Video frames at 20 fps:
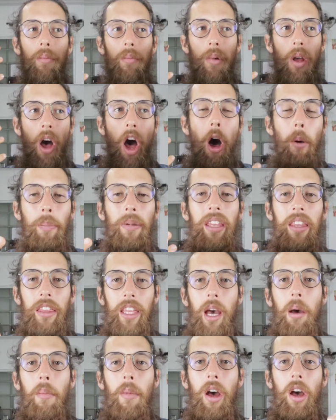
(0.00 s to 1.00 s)
helping
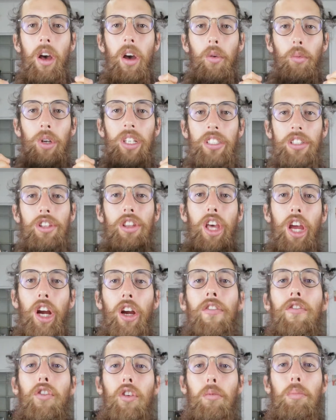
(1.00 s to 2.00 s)
them reach
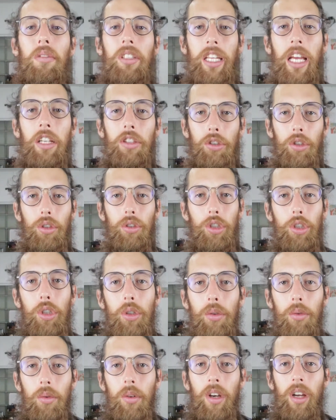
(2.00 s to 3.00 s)
their full potential
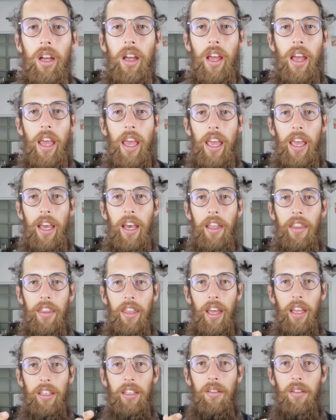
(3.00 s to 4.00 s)
too. And
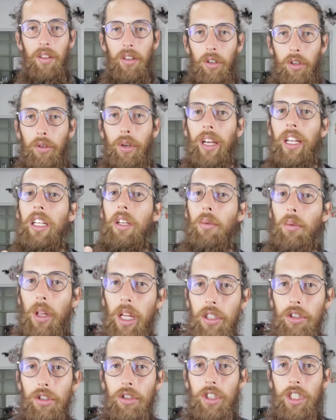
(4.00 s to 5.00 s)
that, creating a
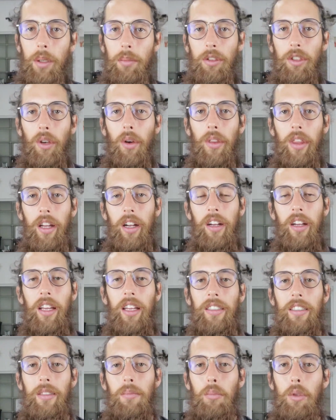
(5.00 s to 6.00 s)
relationship so
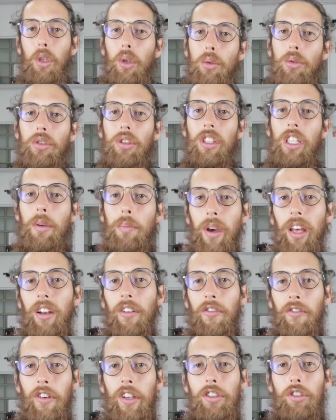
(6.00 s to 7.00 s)
it's mutually
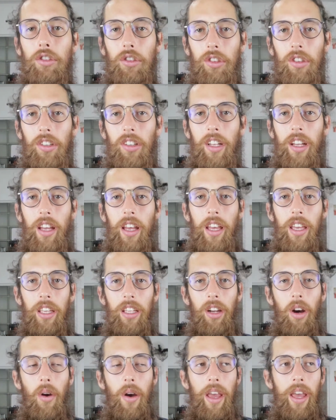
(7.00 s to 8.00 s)
beneficial,
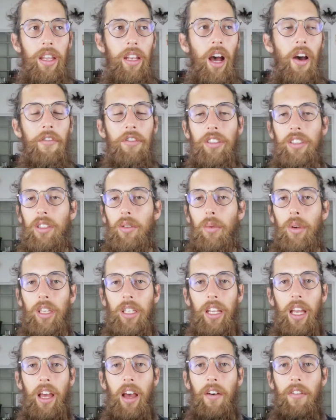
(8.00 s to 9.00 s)
and obviously we
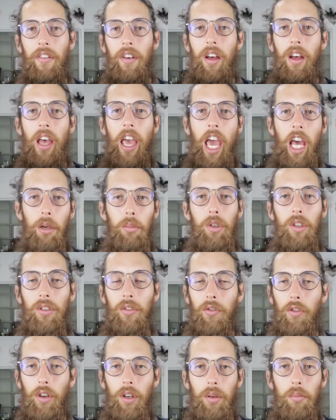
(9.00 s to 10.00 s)
can have animals
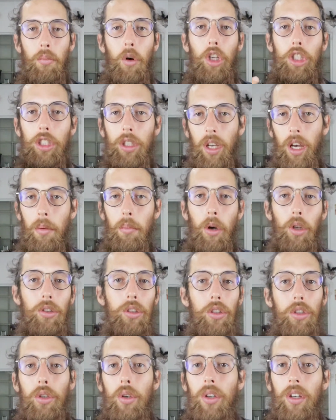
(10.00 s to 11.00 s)
for a
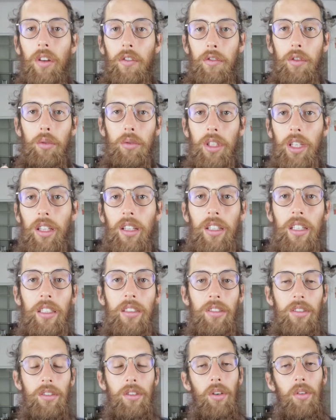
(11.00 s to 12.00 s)
multitude of
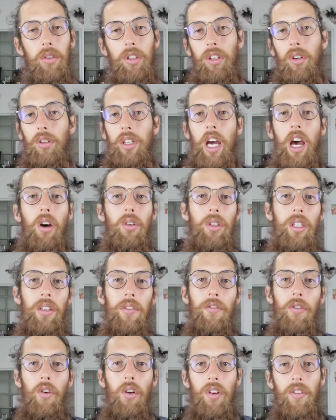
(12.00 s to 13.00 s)
utilities. So, not only
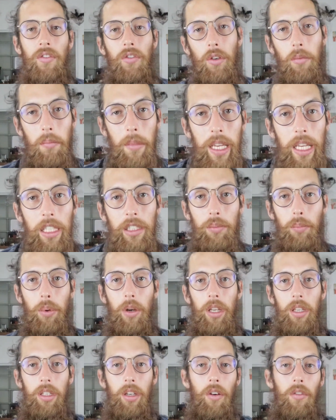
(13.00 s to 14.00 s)
for meat,
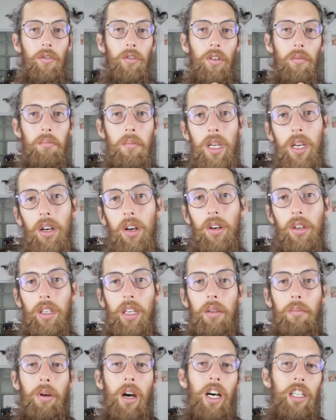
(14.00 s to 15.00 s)
but, for milk
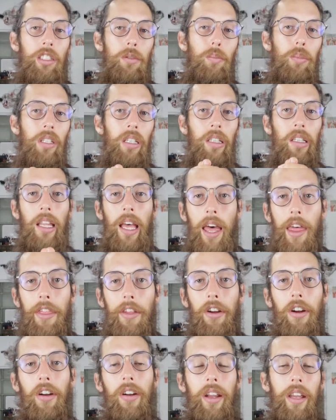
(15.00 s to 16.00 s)
and possibly
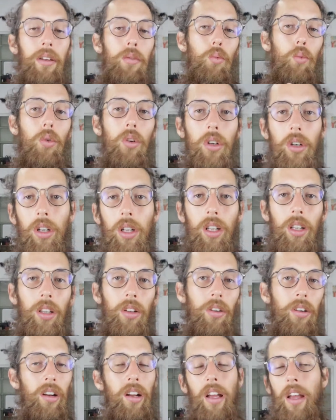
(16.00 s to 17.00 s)
leather and wool,
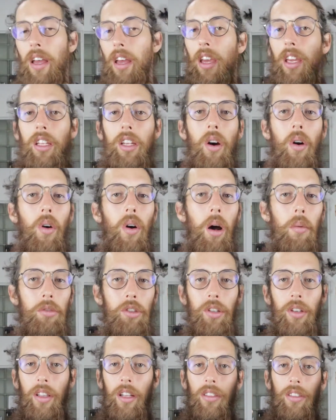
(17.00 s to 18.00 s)
or, I'm
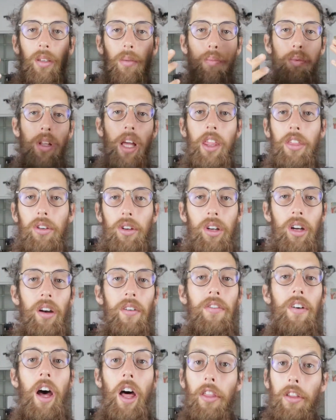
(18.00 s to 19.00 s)
sure there's a plethora
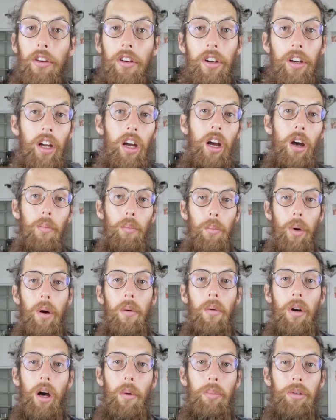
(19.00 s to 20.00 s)
of other
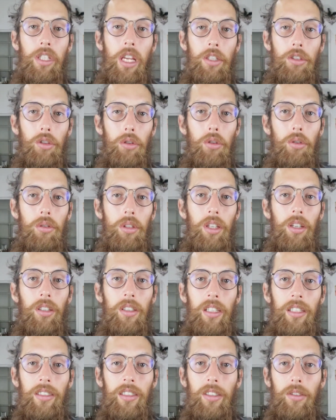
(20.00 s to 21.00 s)
potential
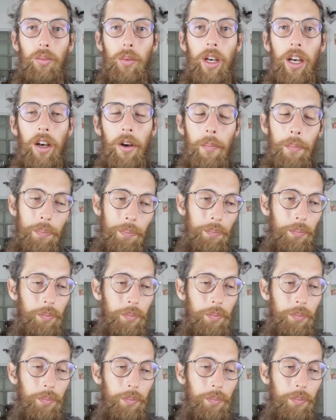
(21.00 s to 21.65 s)
utilities as well.